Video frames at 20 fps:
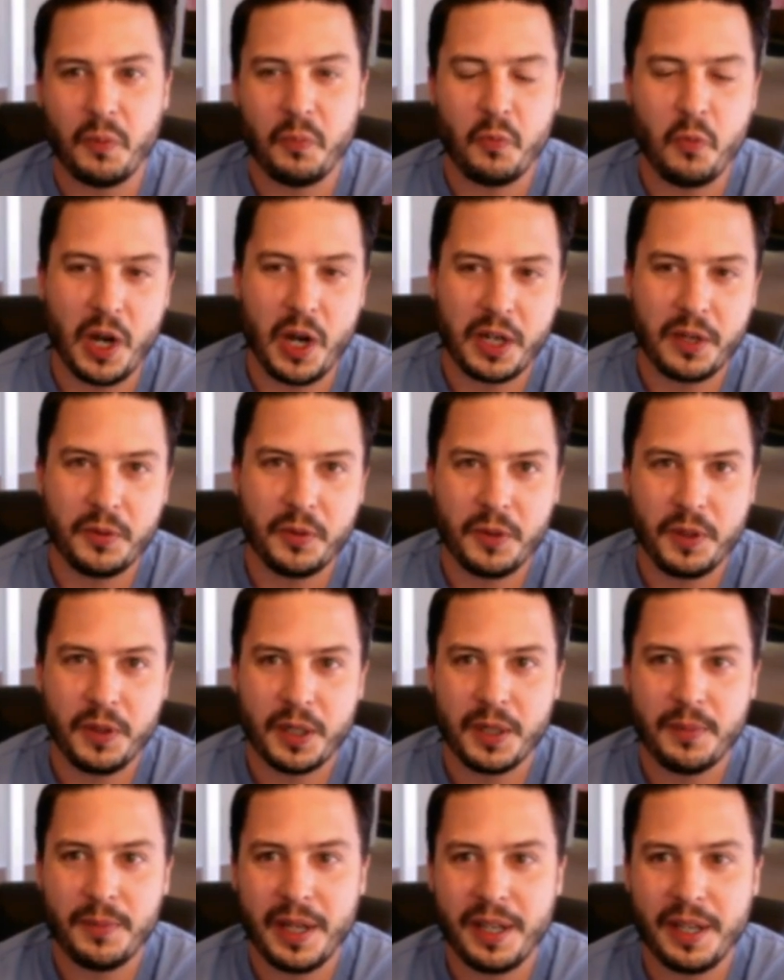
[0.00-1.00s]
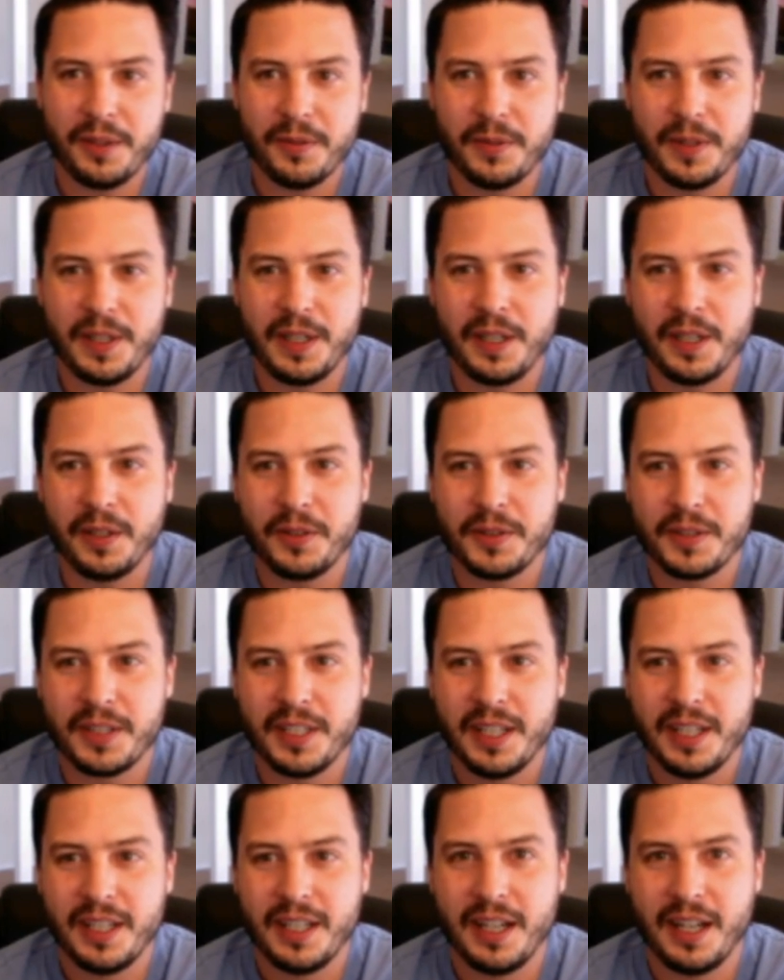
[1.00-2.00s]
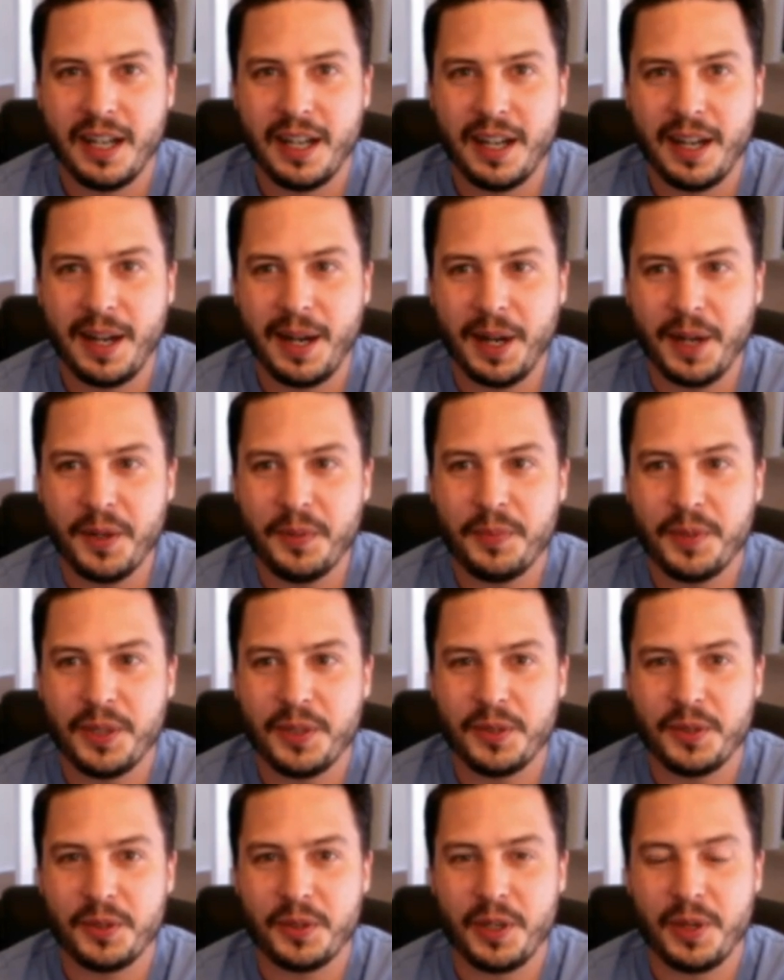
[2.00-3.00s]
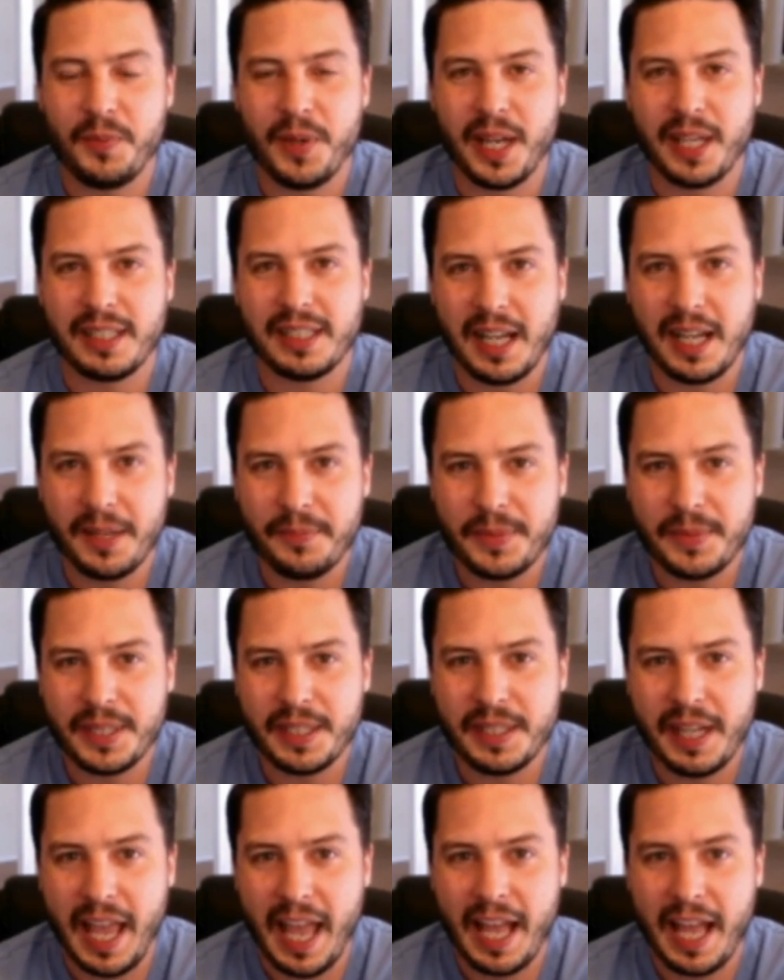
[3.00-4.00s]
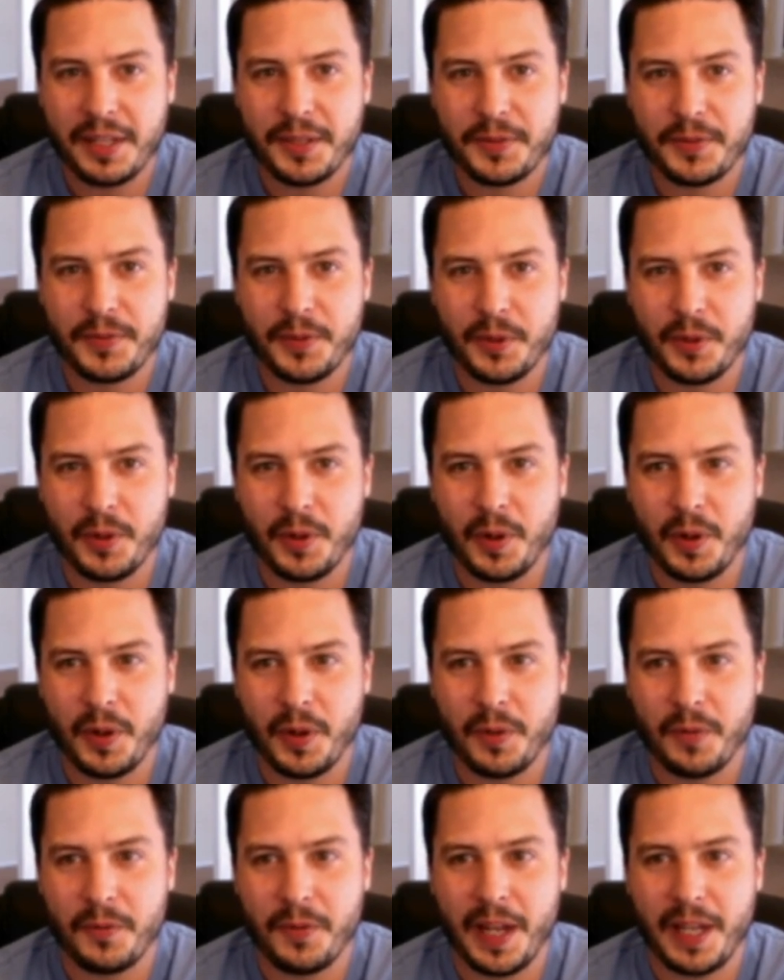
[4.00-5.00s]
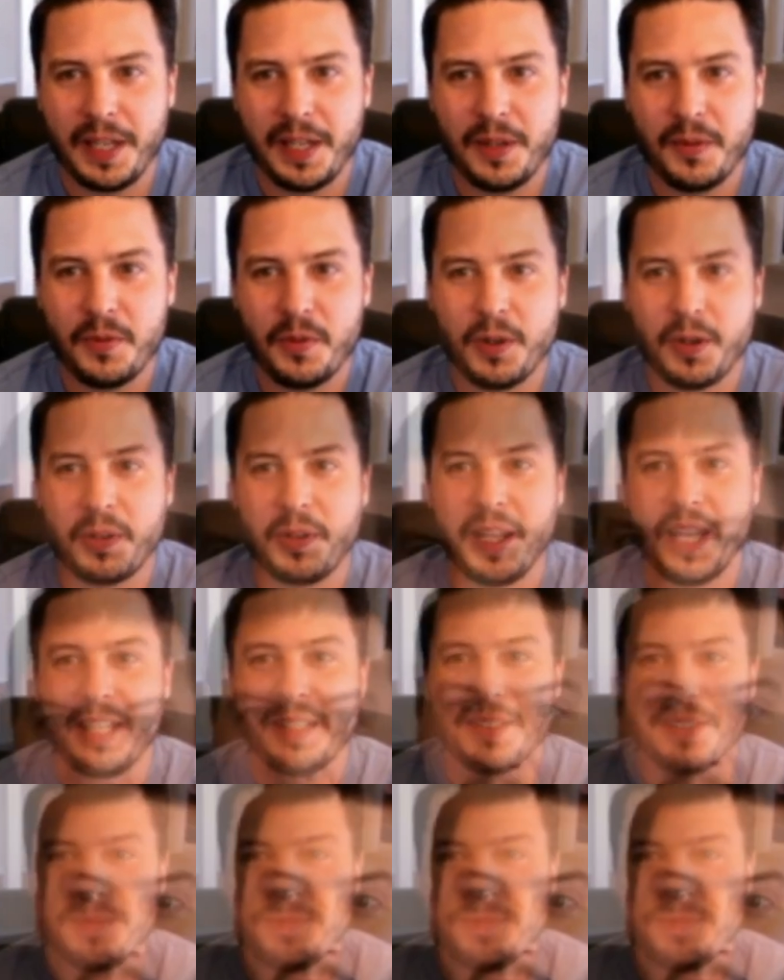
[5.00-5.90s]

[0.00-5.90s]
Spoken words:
Welcome to look at my other videos. I hope you enjoy my top 10 hacks for Viking War clans.